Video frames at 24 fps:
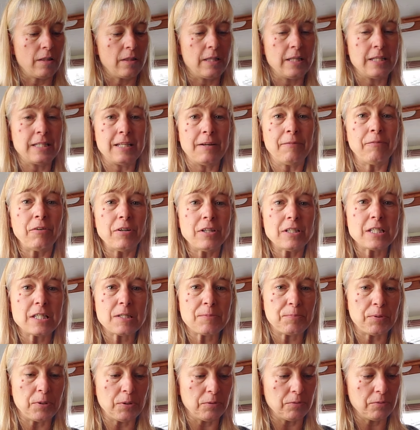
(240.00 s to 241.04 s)
the different
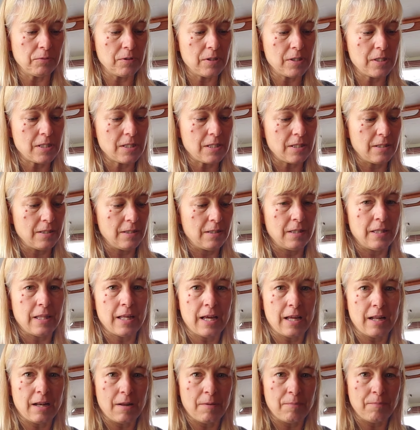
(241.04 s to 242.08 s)
spoons
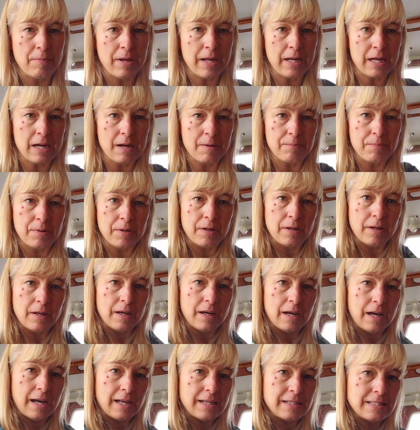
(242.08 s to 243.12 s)
that make up
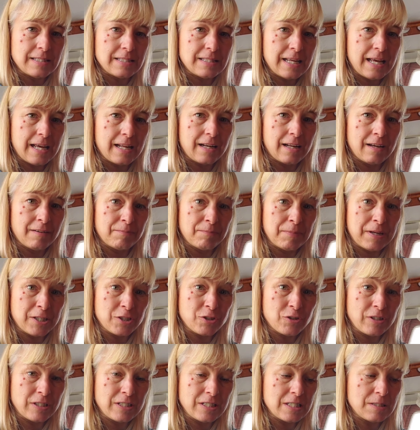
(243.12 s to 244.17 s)
a set of
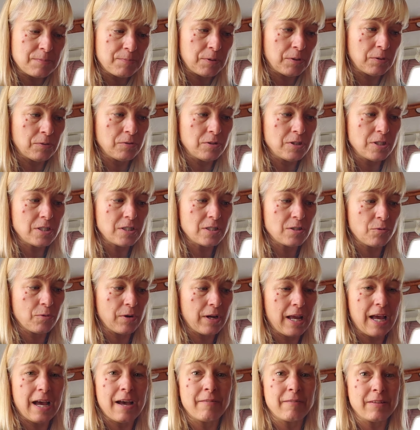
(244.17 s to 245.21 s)
measuring spoons. So
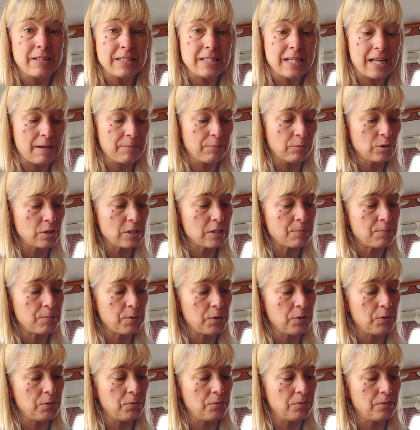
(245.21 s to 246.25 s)
we have the
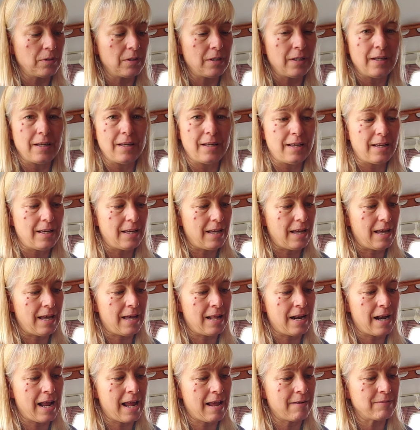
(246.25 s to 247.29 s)
tablespoon,
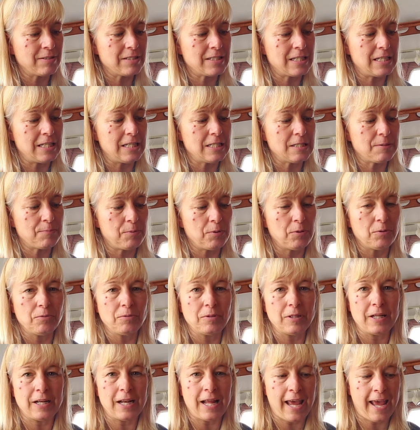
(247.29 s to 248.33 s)
and I have a
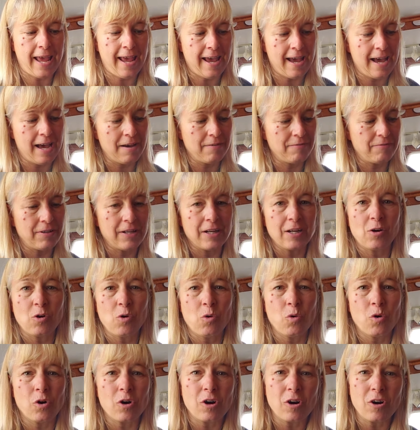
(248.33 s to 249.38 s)
teaspoon and a half and a
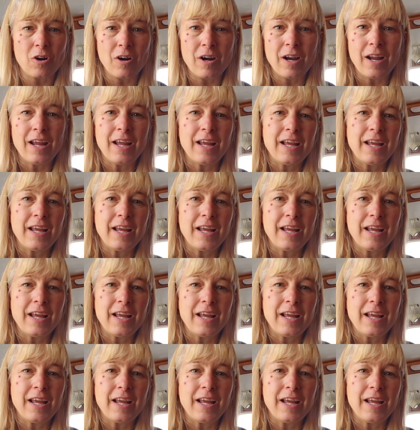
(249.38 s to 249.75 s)
quarter.